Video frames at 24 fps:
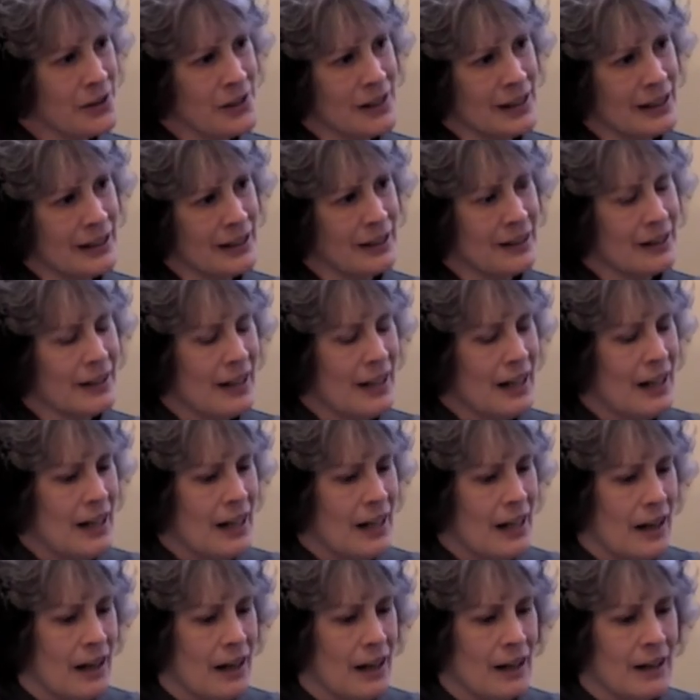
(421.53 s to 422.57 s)
of thing,
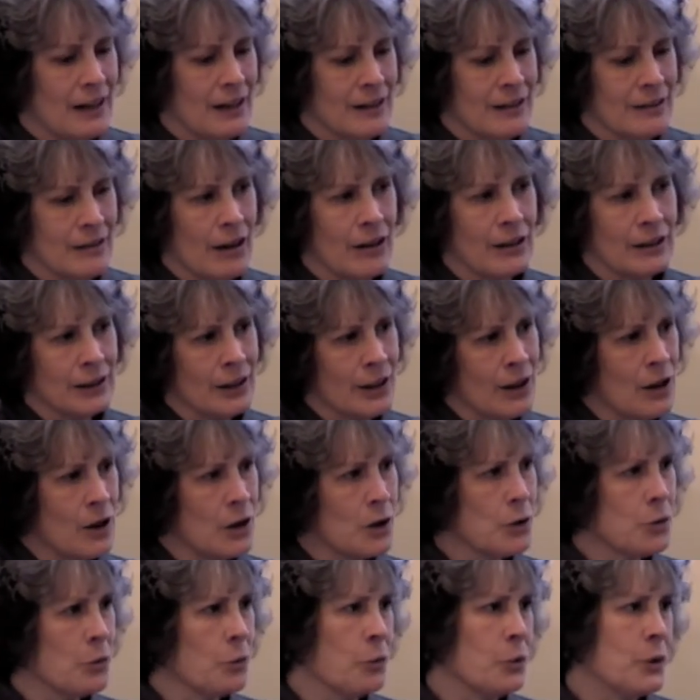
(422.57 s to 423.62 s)

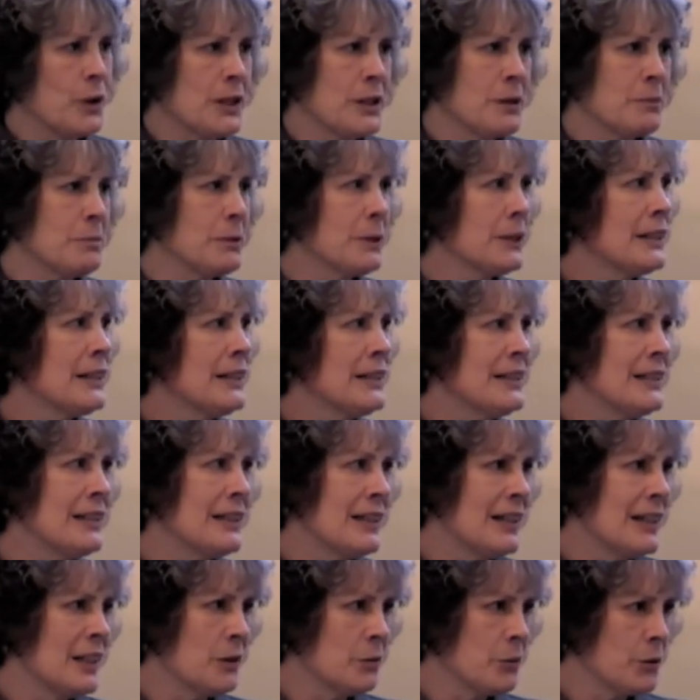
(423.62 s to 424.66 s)
along with
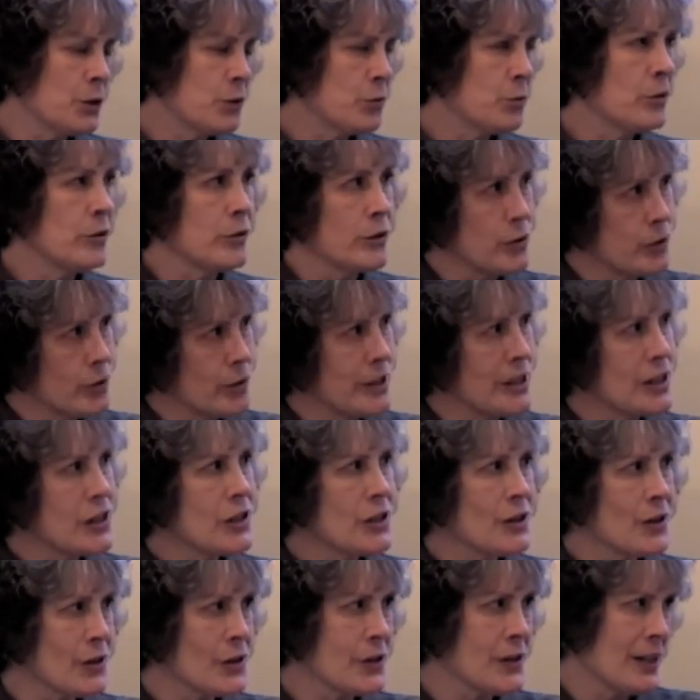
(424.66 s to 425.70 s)
blending in with
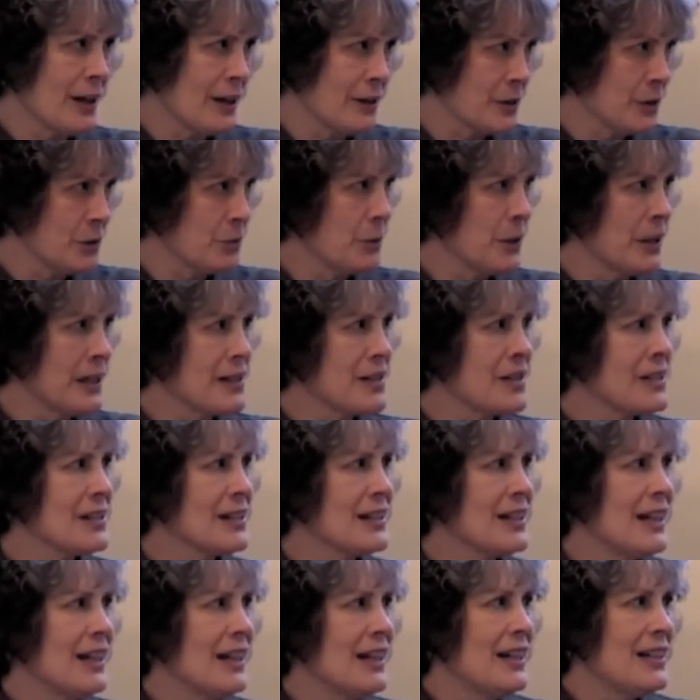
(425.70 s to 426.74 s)
traditional
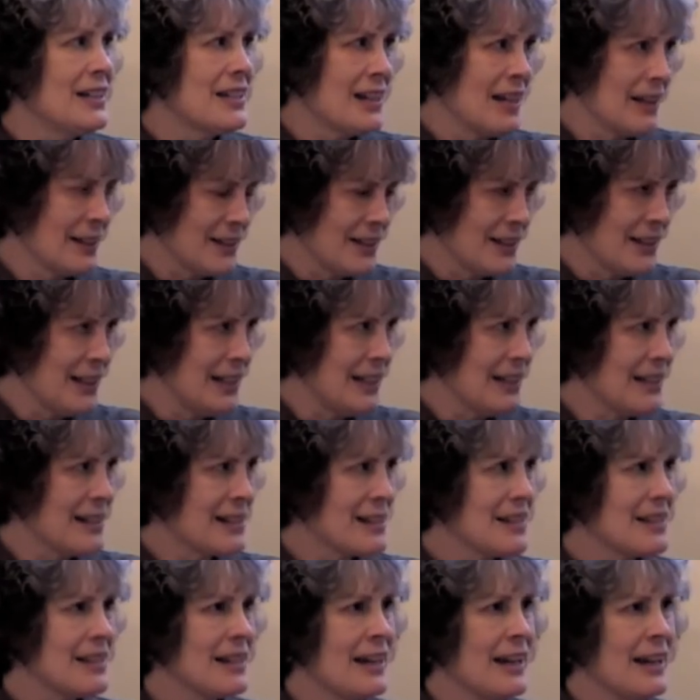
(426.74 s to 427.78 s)
Southwest
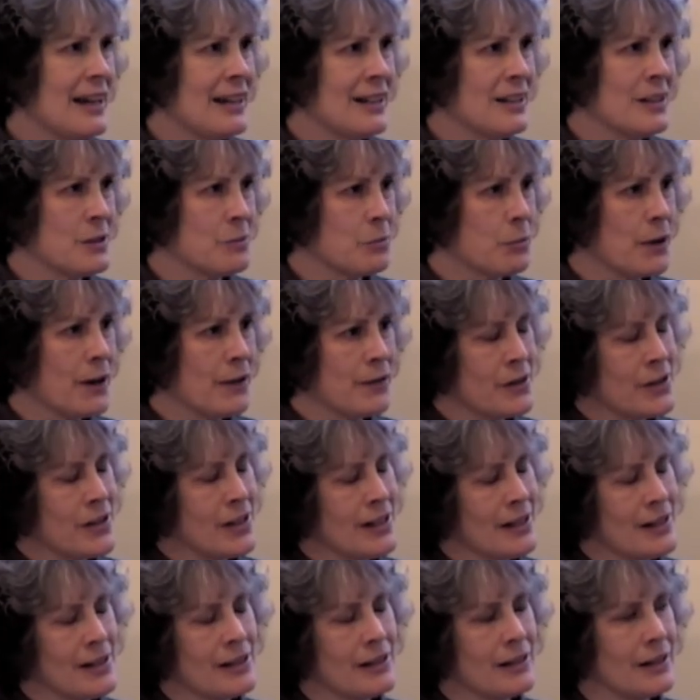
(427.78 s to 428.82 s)
techniques and
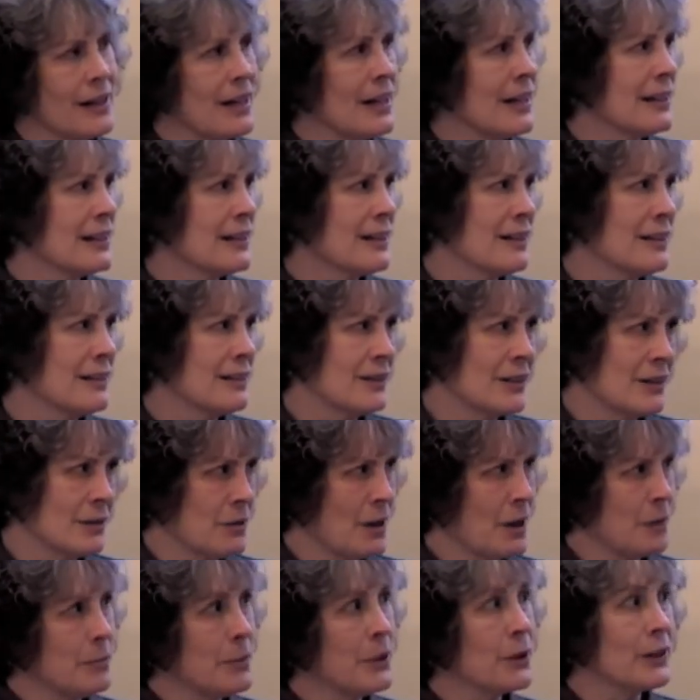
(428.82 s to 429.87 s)
preferences, like
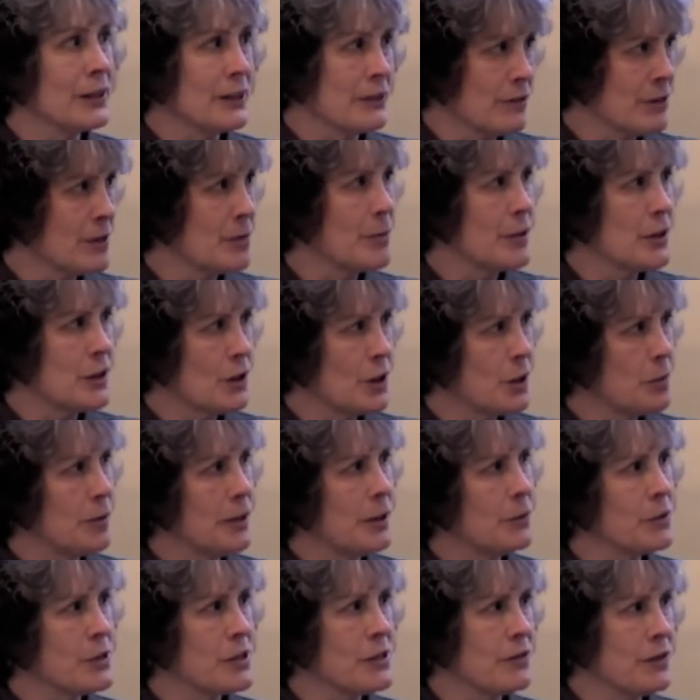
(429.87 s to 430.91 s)
building from
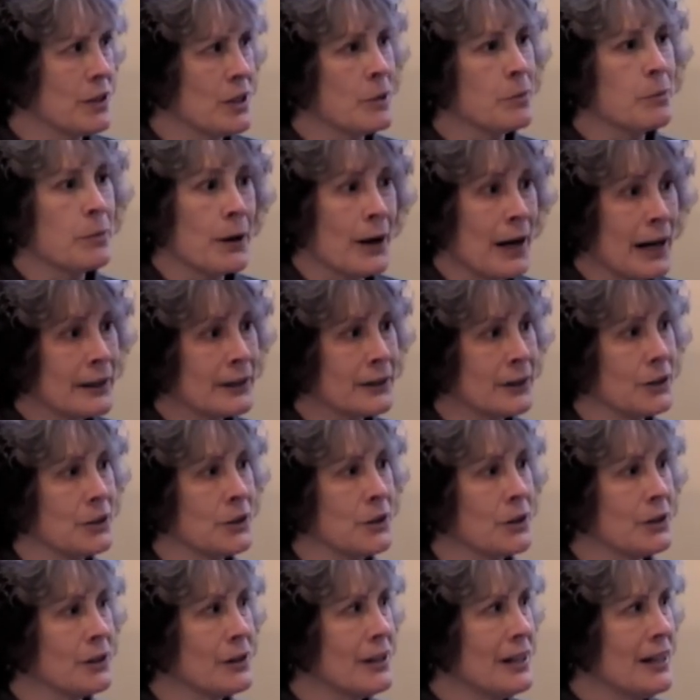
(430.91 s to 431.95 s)
adobe. It was a very
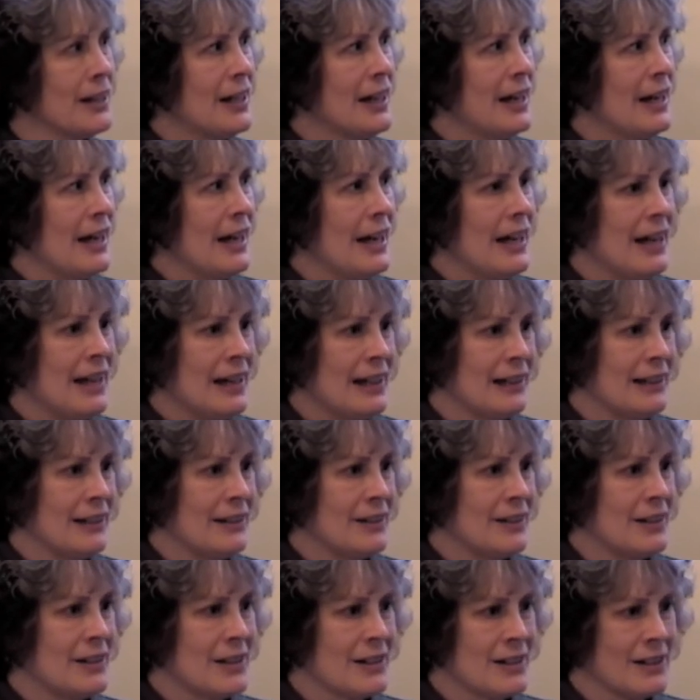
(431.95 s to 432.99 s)
practical
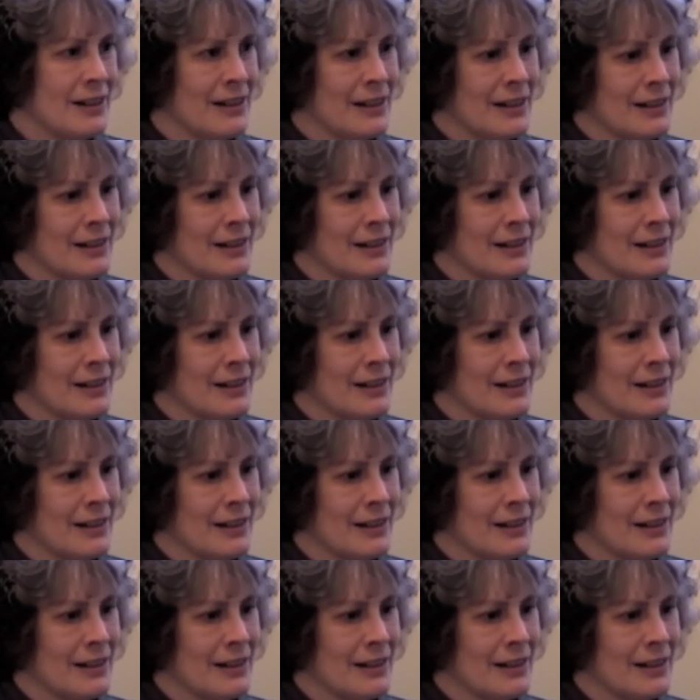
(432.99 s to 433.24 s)
and